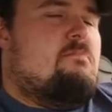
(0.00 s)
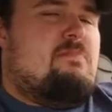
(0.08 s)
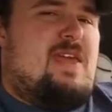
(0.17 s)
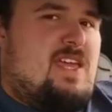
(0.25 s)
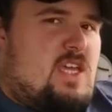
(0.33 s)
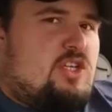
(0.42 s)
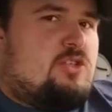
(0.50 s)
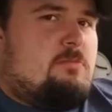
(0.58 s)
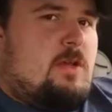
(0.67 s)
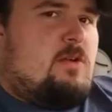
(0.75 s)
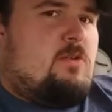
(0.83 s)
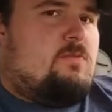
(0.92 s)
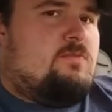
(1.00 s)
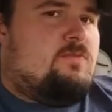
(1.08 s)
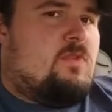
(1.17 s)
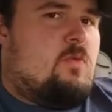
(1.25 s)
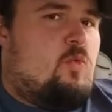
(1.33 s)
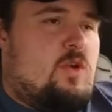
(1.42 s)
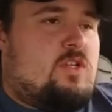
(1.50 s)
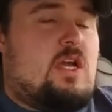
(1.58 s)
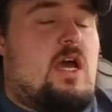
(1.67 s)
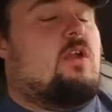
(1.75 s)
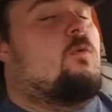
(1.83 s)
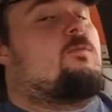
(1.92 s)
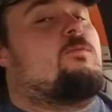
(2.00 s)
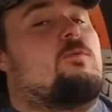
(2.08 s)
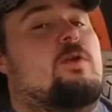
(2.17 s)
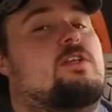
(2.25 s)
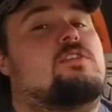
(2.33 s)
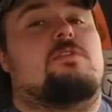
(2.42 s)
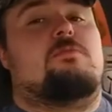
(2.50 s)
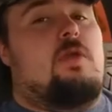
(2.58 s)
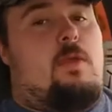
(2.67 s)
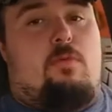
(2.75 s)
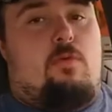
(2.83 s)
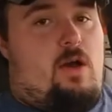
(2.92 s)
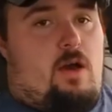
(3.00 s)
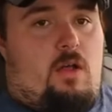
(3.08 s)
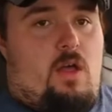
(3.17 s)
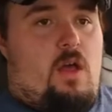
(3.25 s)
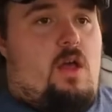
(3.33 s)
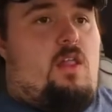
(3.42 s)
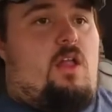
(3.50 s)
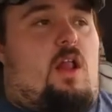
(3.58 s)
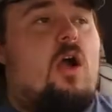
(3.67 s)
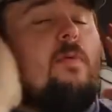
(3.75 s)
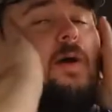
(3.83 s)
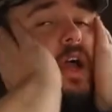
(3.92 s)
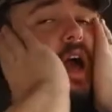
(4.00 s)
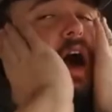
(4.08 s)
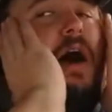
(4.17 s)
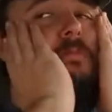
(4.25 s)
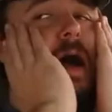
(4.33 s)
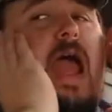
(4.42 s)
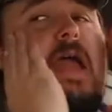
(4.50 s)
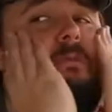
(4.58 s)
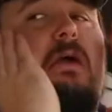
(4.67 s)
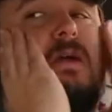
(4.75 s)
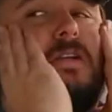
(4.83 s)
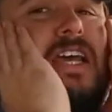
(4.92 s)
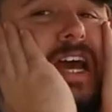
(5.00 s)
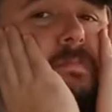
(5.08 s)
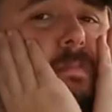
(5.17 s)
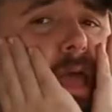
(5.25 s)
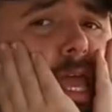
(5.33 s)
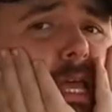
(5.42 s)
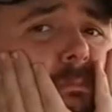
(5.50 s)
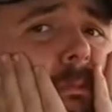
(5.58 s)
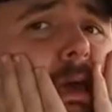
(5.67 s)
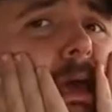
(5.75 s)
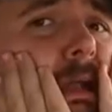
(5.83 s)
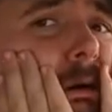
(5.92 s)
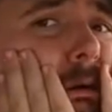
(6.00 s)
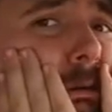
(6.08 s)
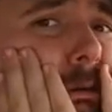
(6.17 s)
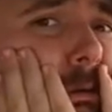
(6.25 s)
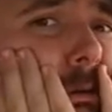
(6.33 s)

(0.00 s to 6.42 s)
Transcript: pinkish middle, which I know freaks some people out. They're like, "Oh my god, my hamburger's got a pink middle.